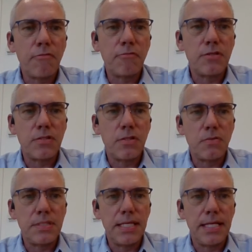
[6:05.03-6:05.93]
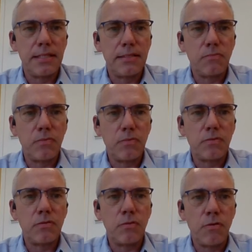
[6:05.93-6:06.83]
often associated
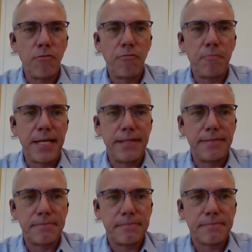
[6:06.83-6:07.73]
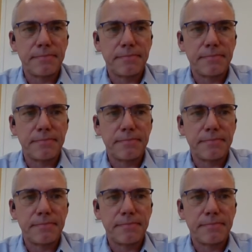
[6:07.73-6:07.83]
with nerve pain.